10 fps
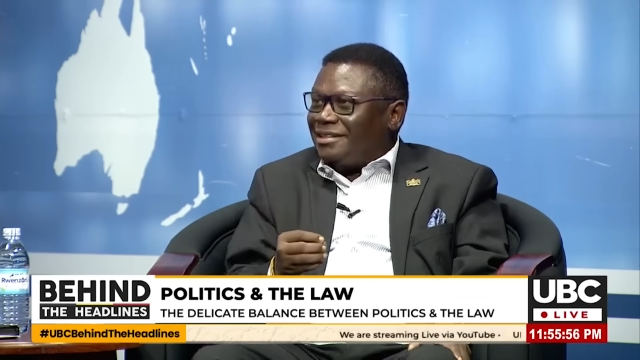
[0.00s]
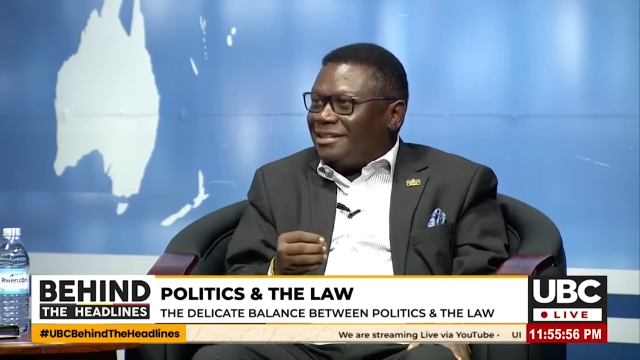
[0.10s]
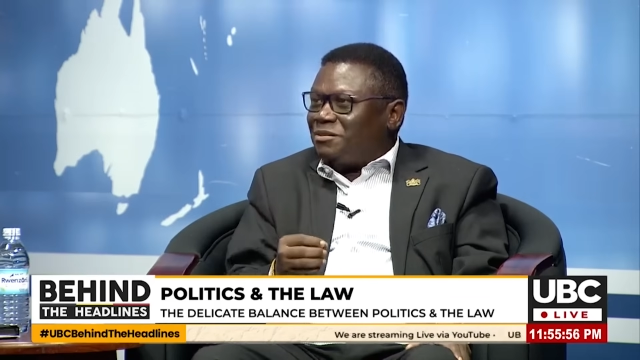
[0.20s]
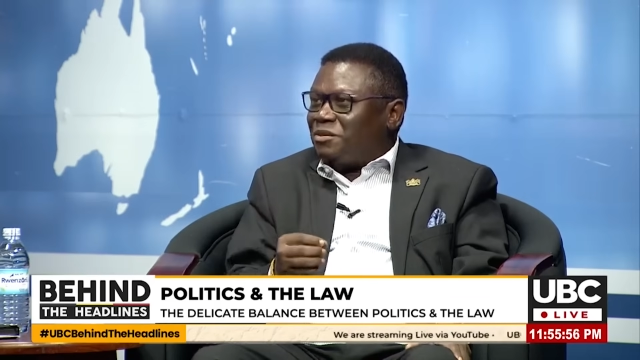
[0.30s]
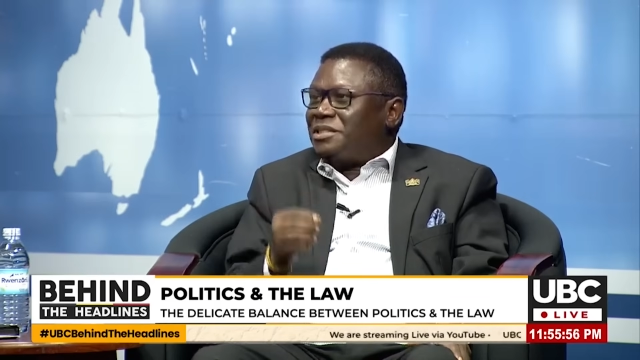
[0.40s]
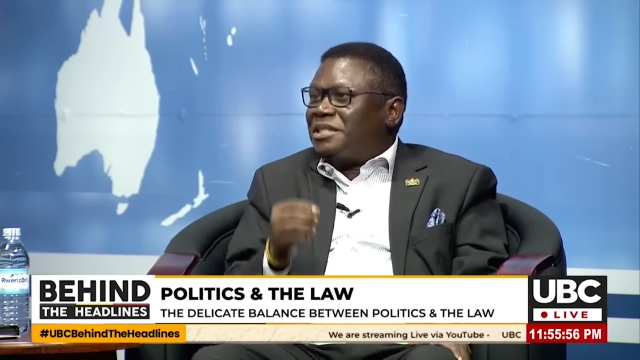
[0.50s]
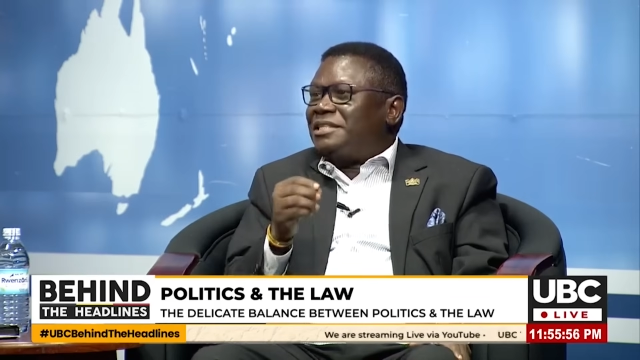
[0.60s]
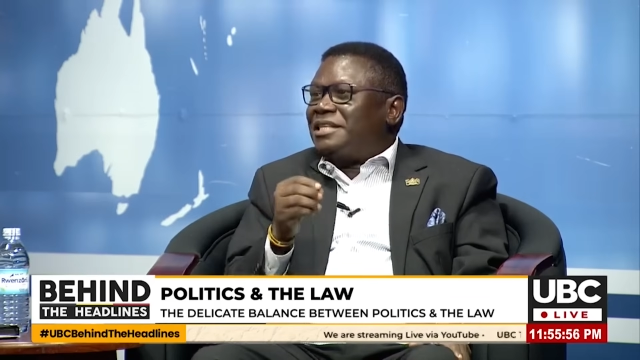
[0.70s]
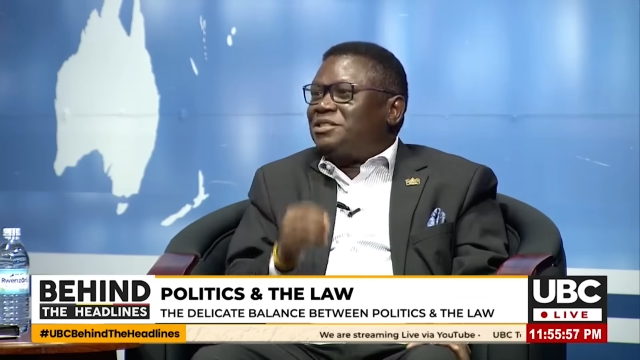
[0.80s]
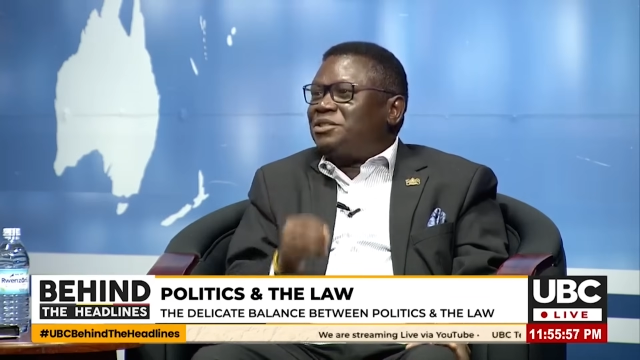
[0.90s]
it was
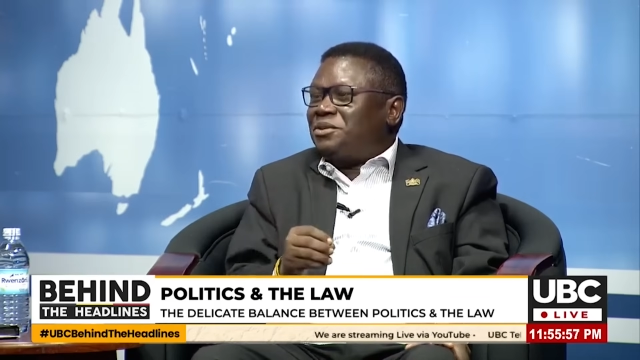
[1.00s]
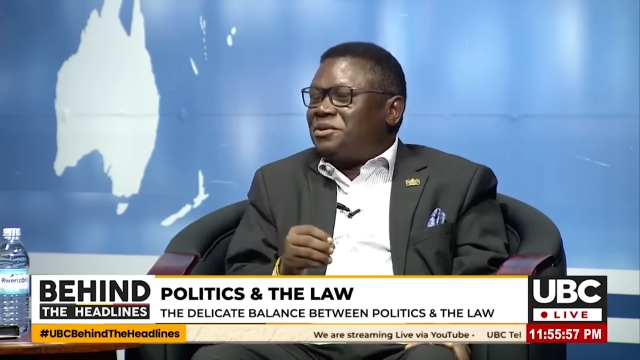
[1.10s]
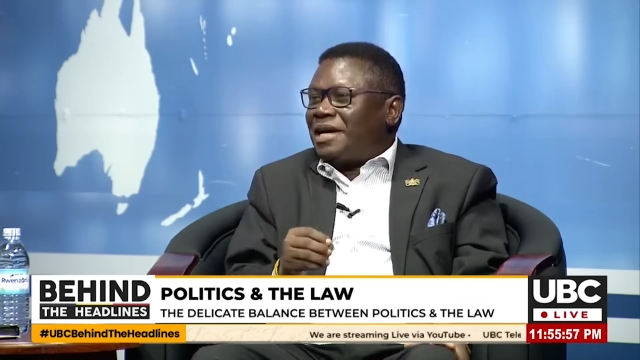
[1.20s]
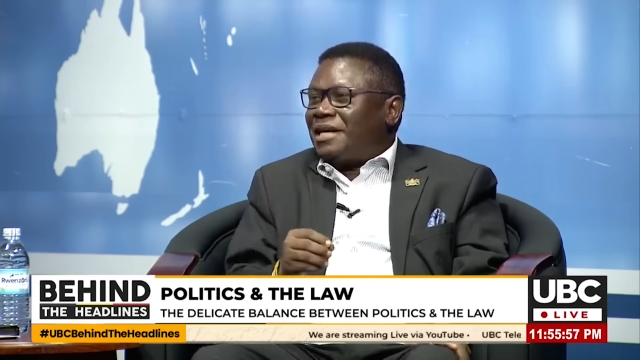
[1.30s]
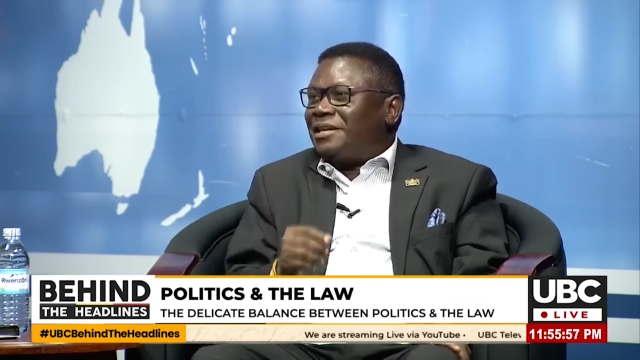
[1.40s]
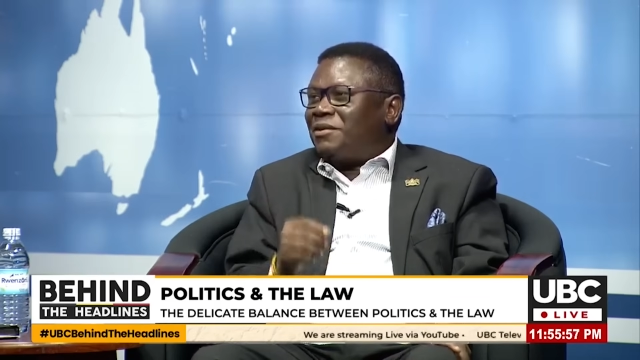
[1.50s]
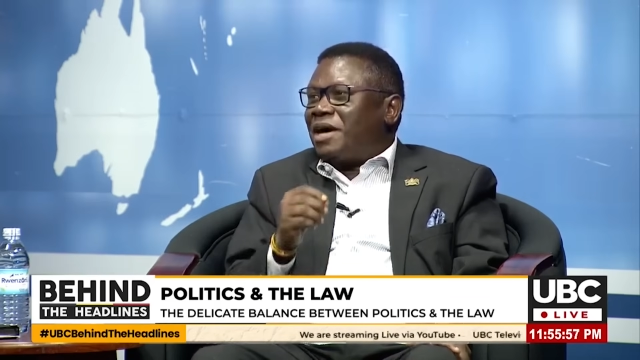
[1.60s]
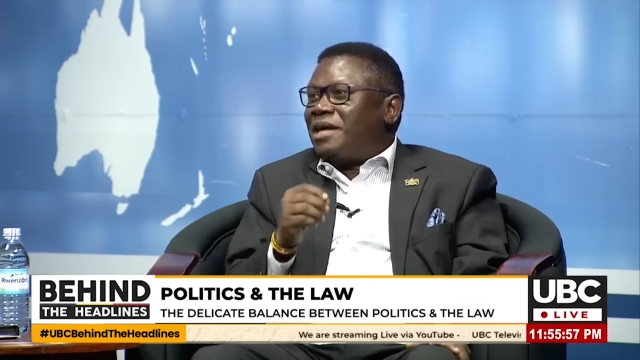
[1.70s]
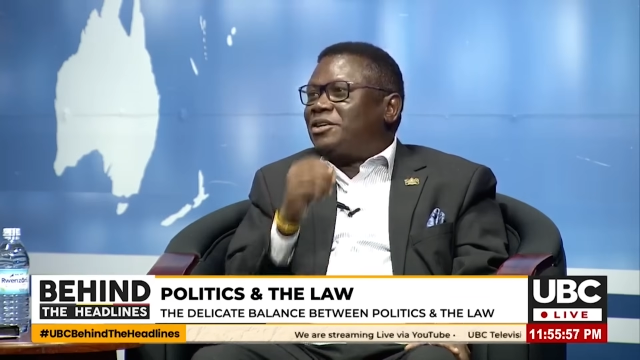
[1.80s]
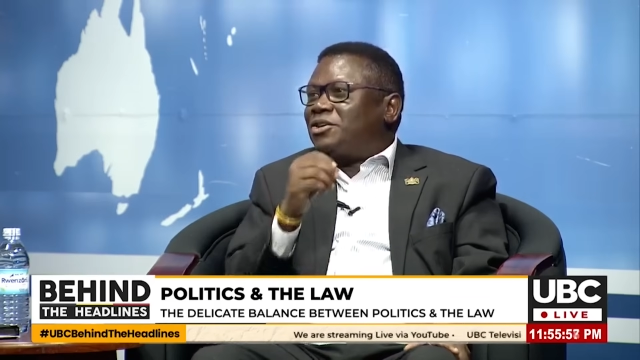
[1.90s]
intentional that the
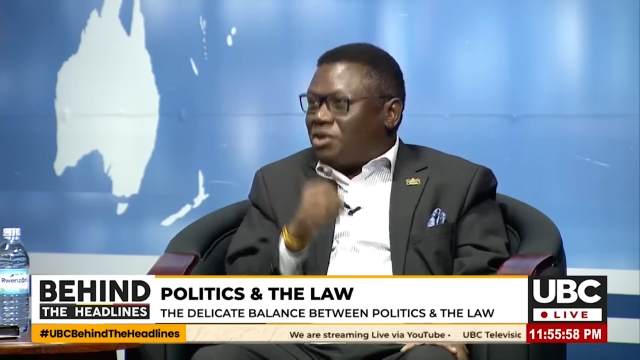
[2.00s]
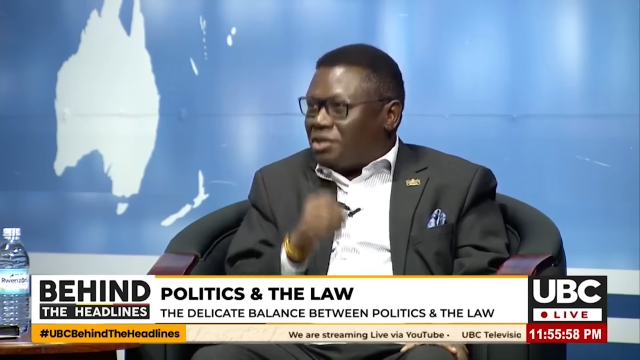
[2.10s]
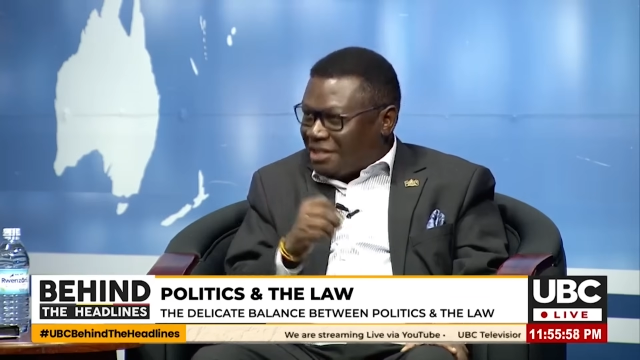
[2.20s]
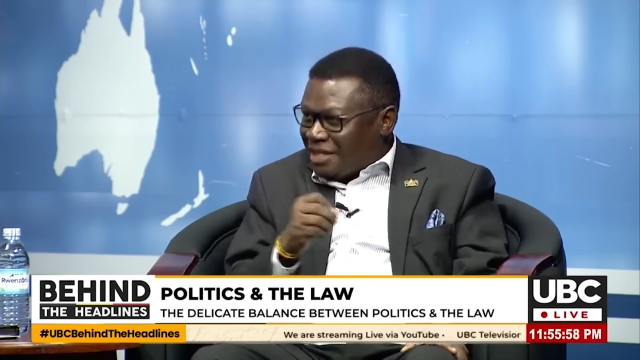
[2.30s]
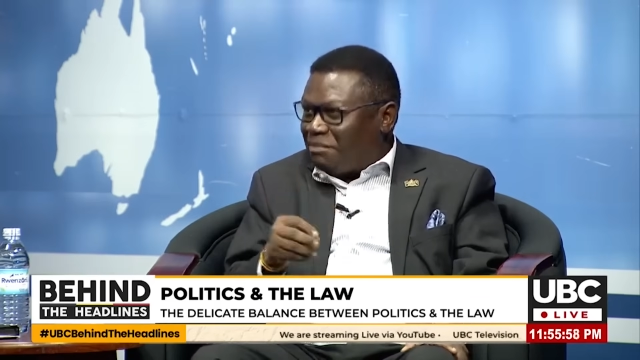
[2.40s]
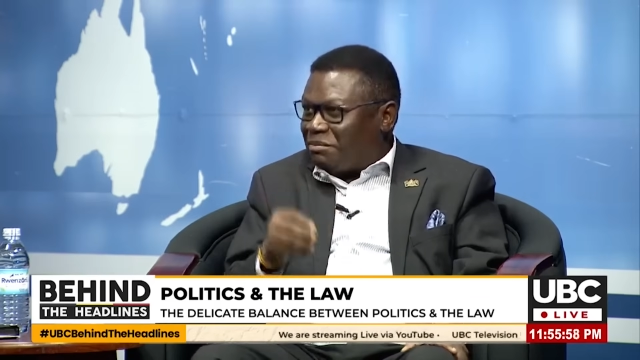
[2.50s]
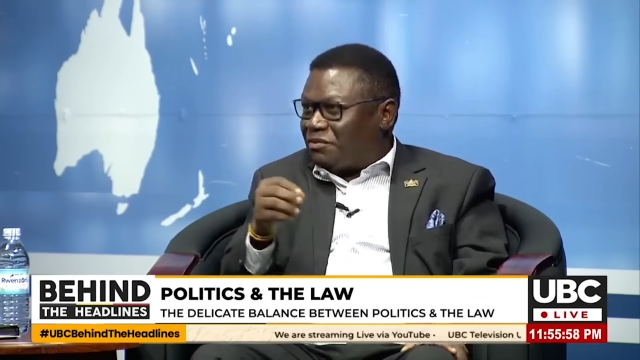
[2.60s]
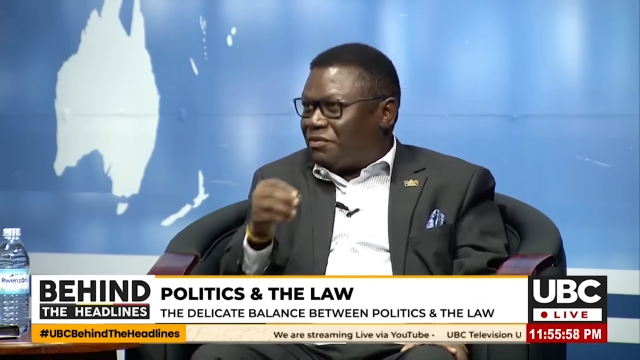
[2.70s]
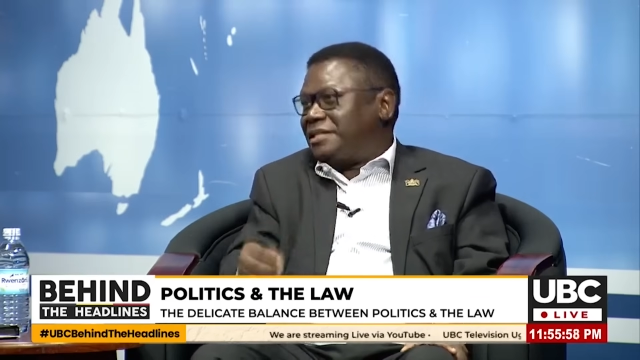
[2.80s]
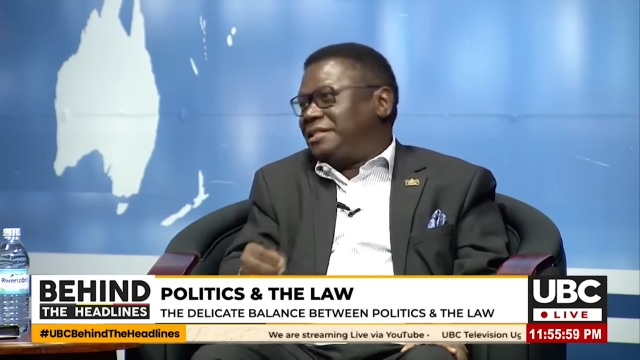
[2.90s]
word court comes
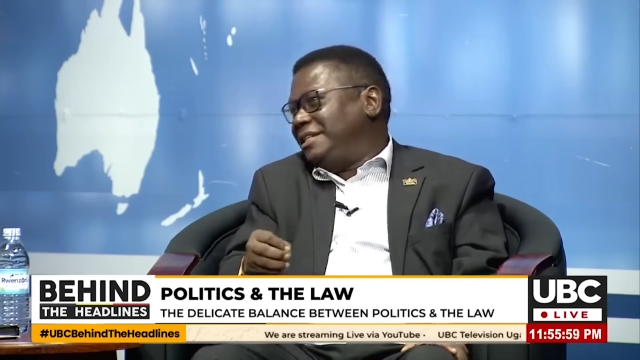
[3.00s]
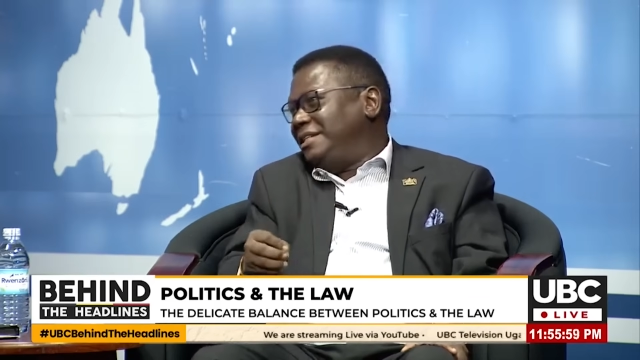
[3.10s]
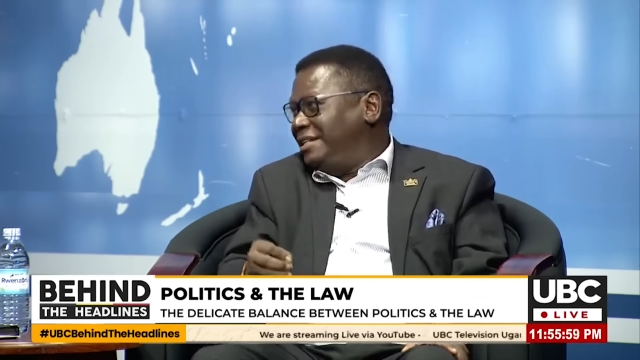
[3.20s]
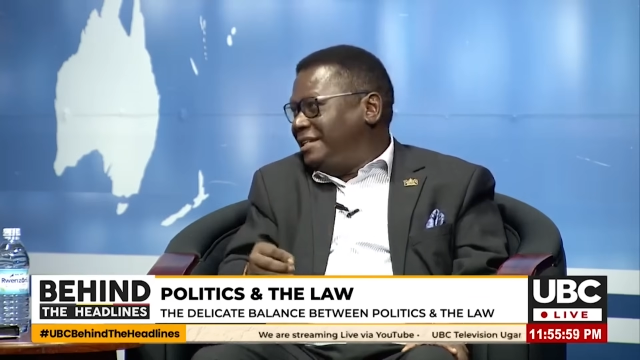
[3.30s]
first.